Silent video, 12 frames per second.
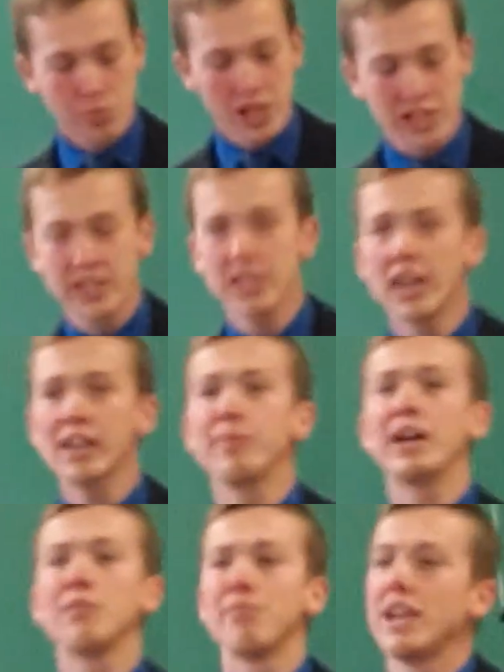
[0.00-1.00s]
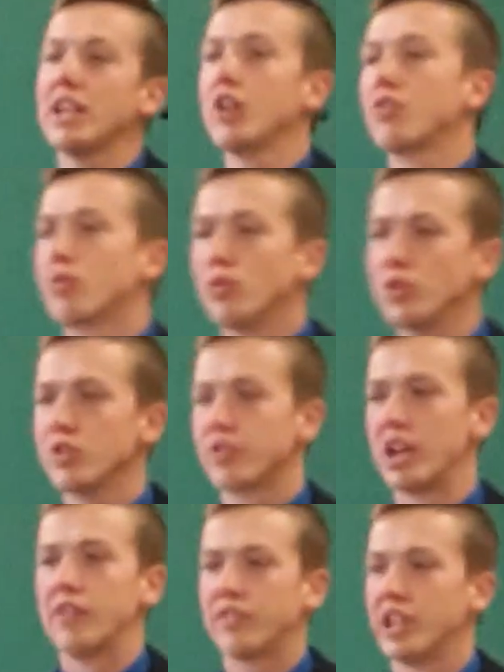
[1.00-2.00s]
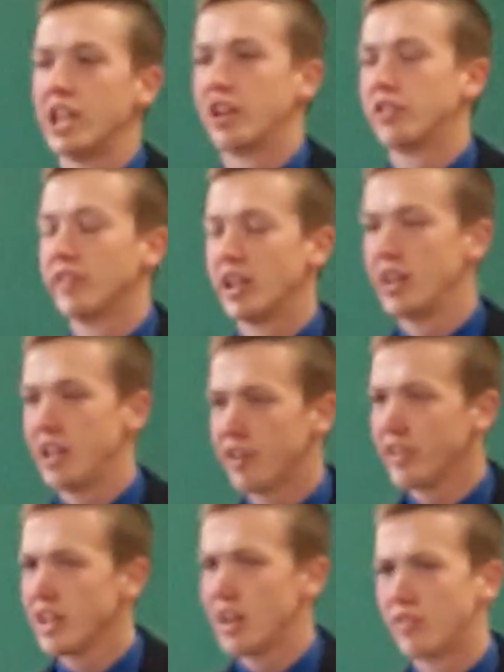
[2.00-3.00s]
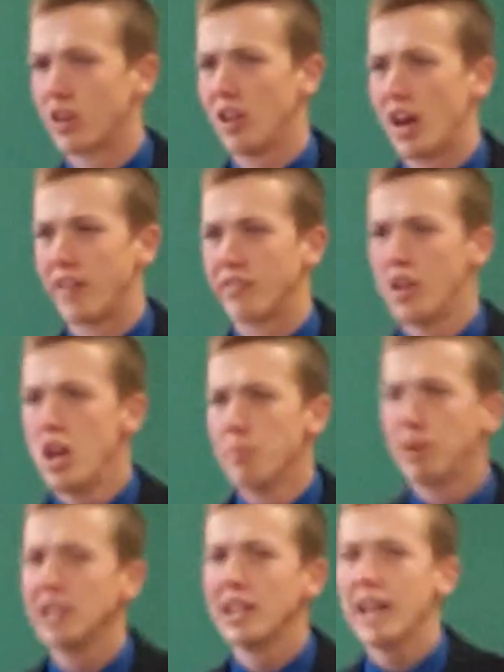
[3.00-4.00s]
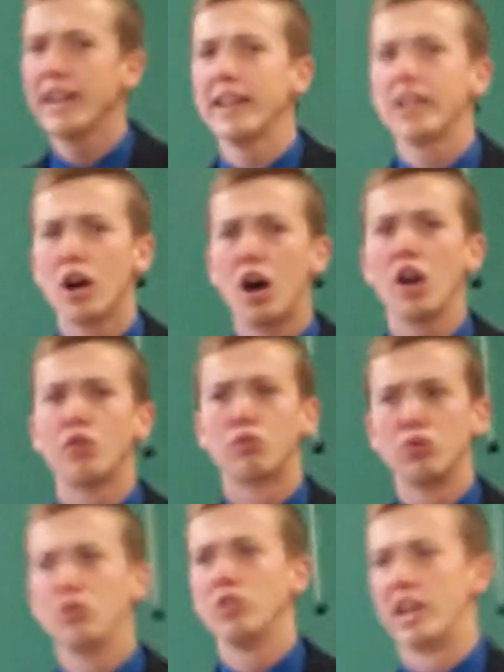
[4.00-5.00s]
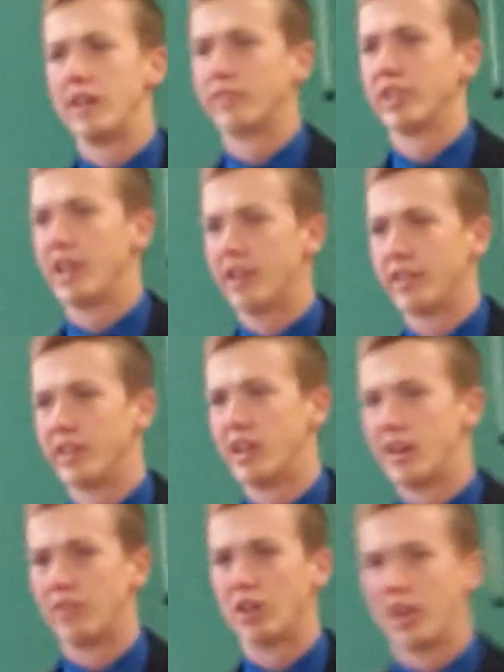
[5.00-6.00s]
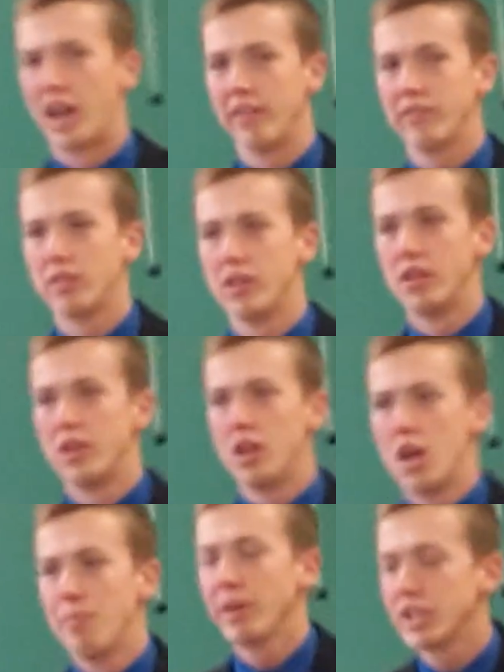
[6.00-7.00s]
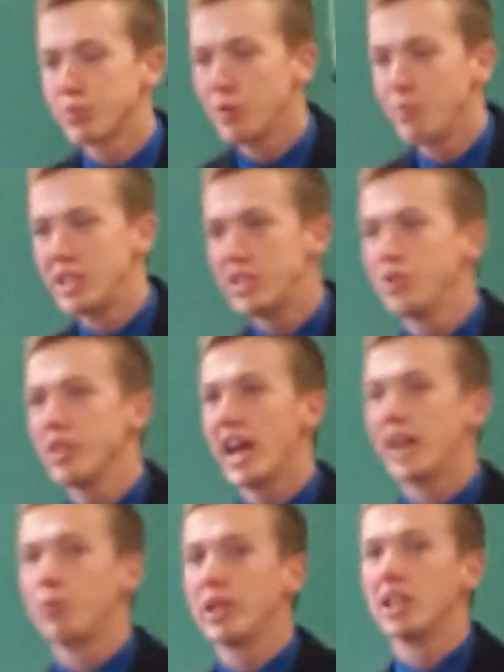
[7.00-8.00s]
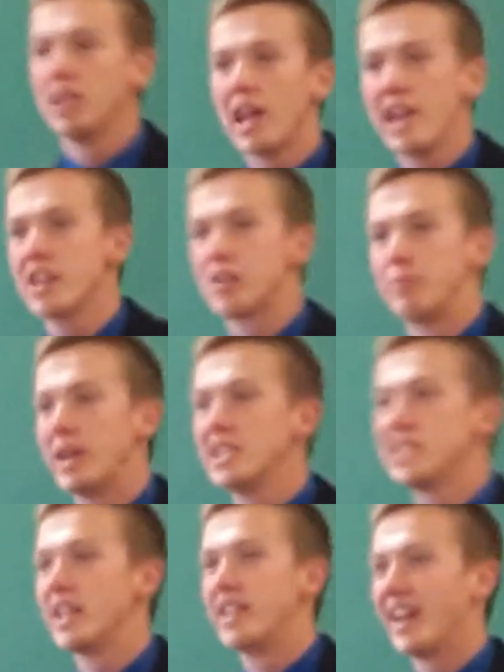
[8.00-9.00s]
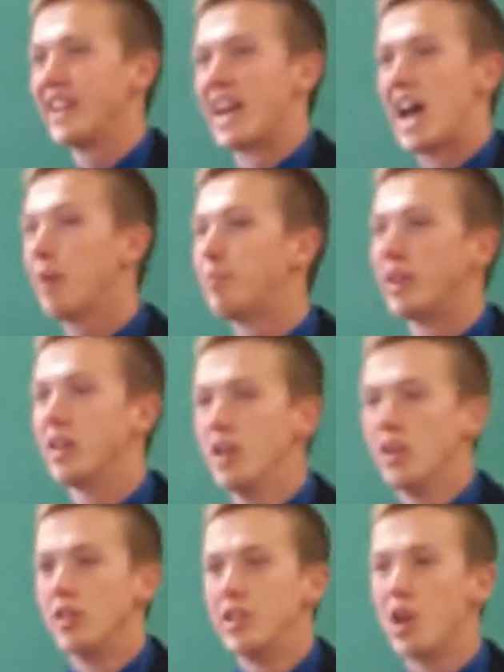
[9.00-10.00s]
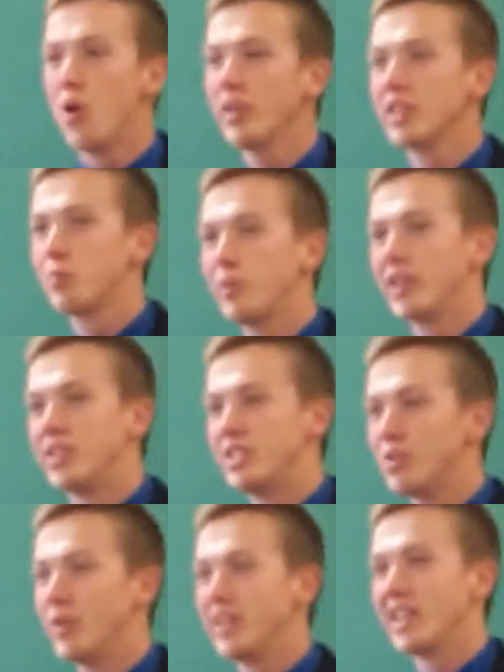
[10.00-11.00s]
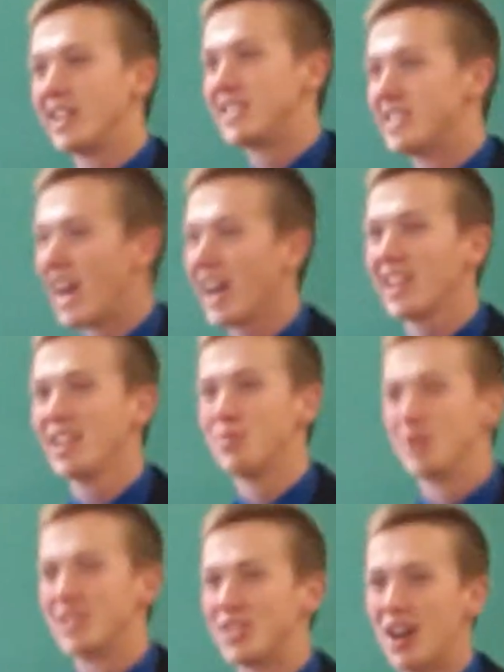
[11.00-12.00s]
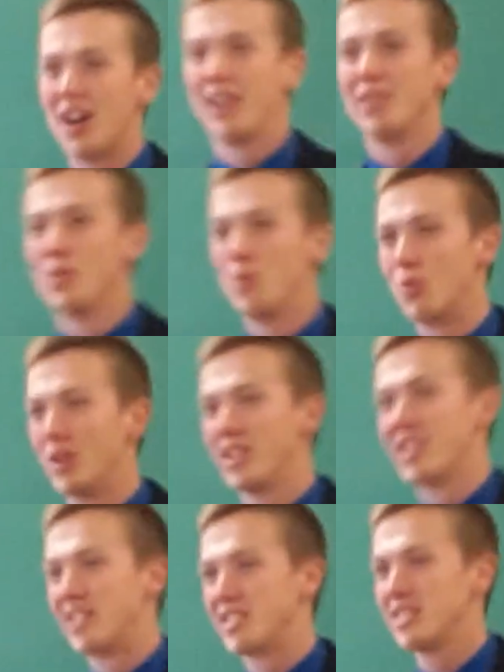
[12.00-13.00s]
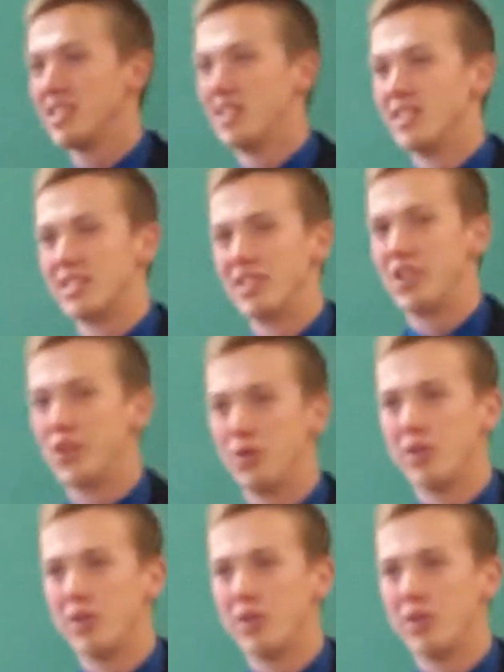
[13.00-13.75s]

It's not about making rules for every area of our life, but letting God rule every area of our life. Because when we do that, we can lay in our beds at night happy, knowing that we are doing exactly what God wanted us to do.